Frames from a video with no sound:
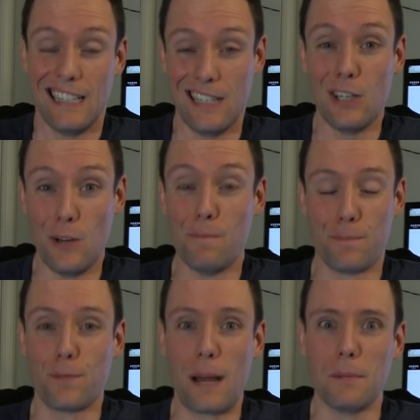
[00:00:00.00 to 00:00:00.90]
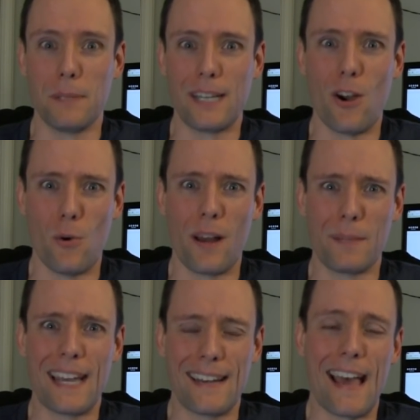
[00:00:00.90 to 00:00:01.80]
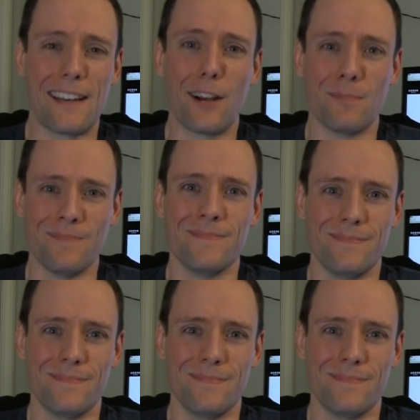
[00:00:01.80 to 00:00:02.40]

you probably know what I'm getting at here.